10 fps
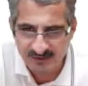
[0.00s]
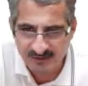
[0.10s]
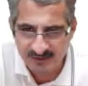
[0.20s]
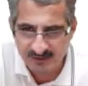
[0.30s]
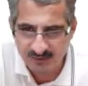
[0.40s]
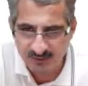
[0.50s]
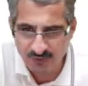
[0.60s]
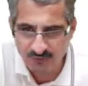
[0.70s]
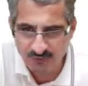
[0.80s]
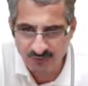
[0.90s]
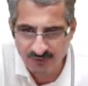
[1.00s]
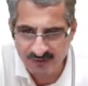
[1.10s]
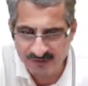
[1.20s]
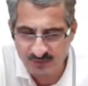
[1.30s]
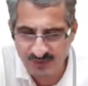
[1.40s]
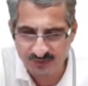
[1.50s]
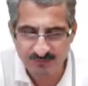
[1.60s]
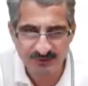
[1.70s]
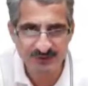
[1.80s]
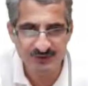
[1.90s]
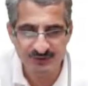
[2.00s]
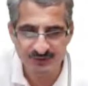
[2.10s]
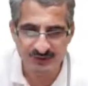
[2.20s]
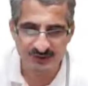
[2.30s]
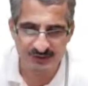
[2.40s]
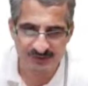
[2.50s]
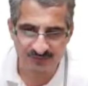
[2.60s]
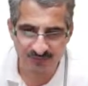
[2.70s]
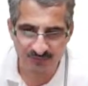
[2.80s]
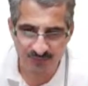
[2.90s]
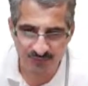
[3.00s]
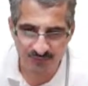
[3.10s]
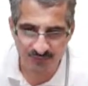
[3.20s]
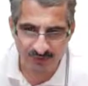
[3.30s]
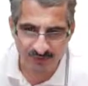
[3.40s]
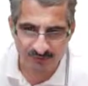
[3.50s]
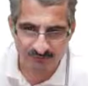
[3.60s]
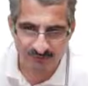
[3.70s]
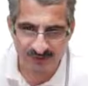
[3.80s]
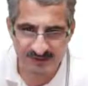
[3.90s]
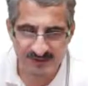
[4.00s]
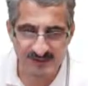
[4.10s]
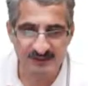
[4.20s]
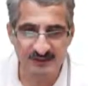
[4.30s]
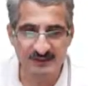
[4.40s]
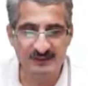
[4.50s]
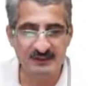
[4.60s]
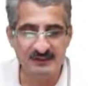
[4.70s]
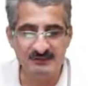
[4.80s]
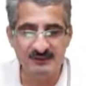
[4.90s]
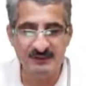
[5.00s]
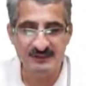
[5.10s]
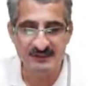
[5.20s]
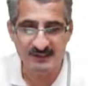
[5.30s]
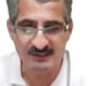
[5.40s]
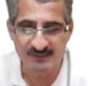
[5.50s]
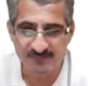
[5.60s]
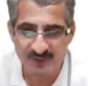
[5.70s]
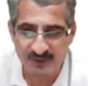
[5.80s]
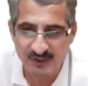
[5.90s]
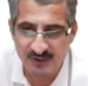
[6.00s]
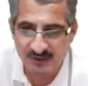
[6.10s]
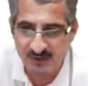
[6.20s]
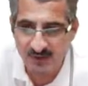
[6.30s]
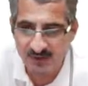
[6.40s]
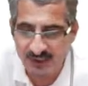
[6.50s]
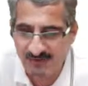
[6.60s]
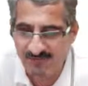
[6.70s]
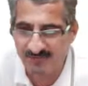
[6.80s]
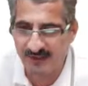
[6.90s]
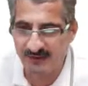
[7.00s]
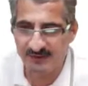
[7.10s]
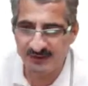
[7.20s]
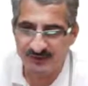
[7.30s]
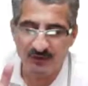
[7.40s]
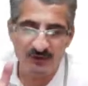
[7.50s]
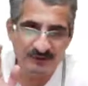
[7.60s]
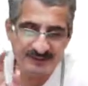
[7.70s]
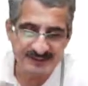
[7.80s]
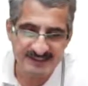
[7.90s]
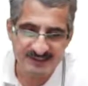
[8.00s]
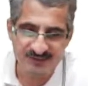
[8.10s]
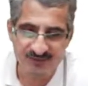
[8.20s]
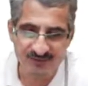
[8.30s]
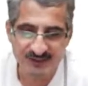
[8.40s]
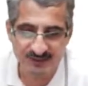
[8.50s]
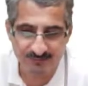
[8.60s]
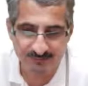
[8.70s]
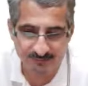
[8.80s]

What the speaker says: Now to compute this, 1 plus 3, it is 4, minus 10, it is -6. Now we have values in all cells of the table.